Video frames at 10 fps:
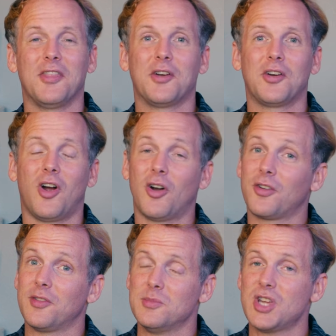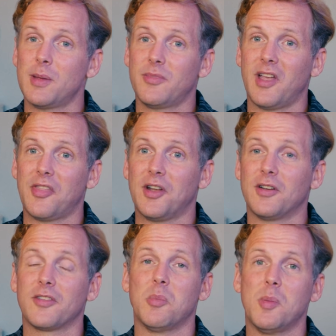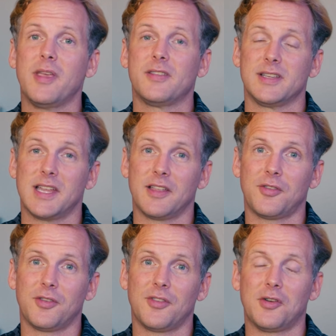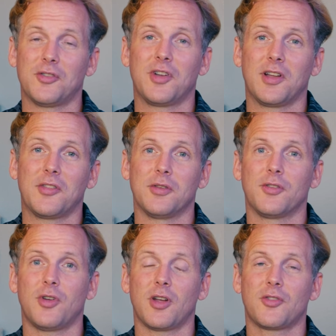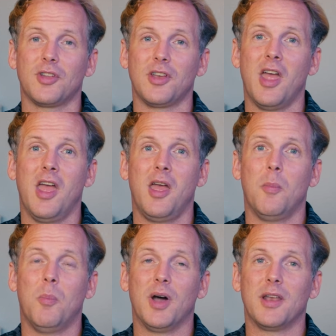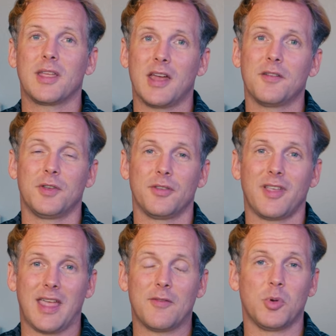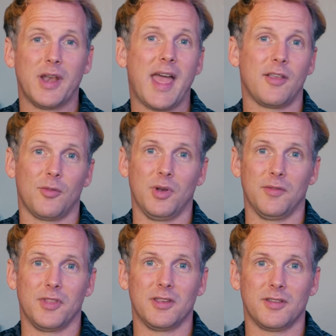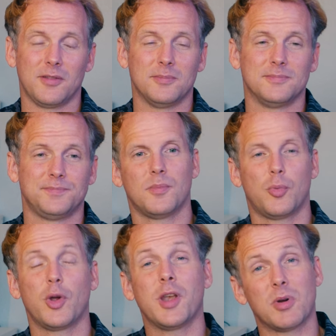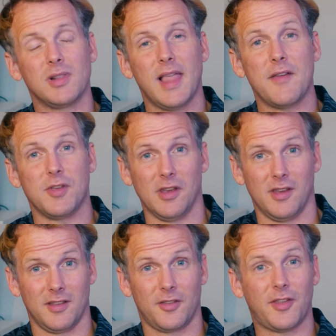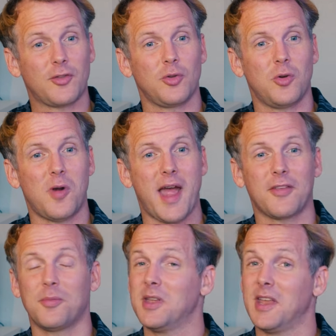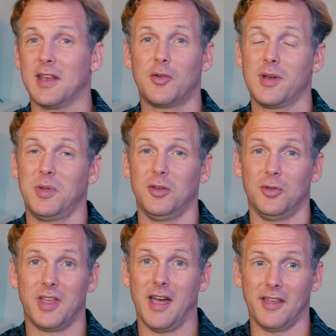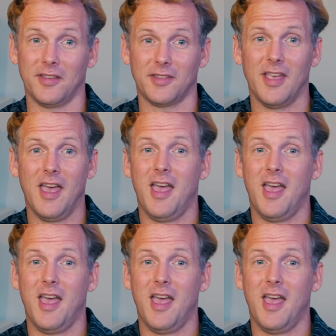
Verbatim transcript: There are some gems out there and some amazing dancers that are sharing their instruction, but it kind of feels like everyone has one of these. Point number 11, sexual harassment and creepy old guys.